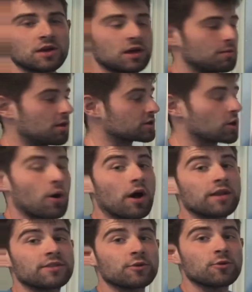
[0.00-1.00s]
Let's go
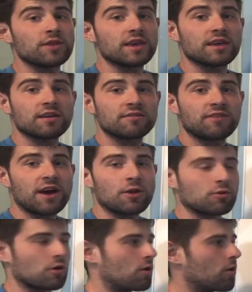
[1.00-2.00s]
on to the final
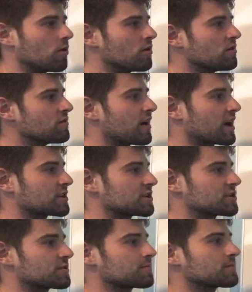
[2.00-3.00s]
goal. If I could
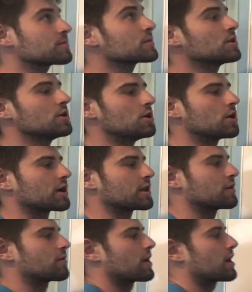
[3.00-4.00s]
just hook it
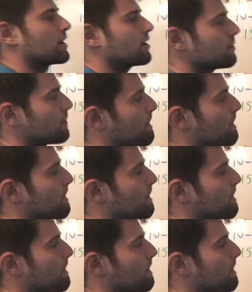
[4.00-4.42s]
in right here.